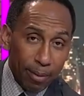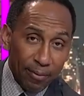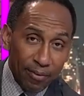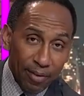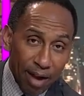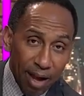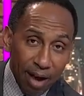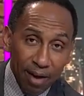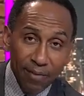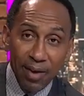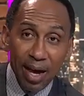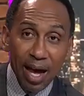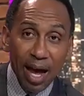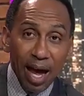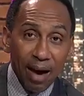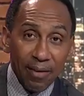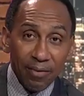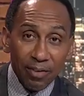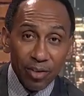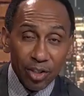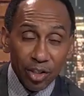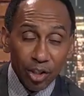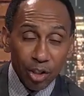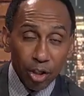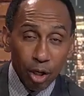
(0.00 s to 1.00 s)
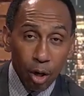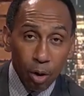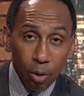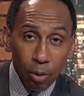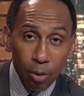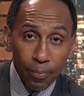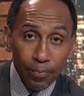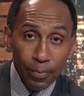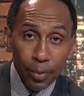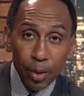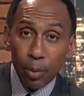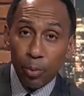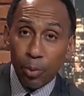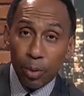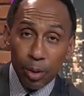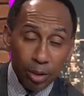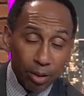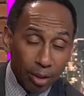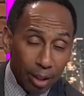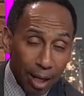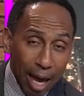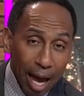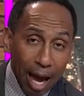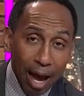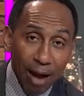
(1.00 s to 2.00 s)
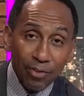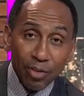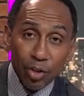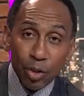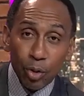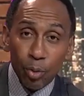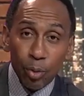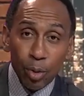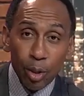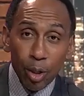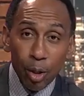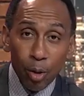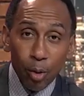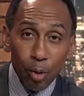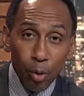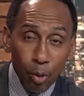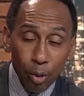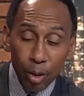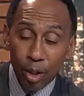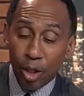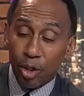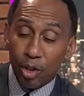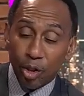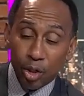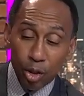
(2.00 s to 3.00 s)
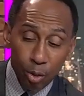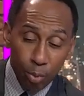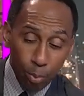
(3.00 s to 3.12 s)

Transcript: If I ever have a show with a live studio audience,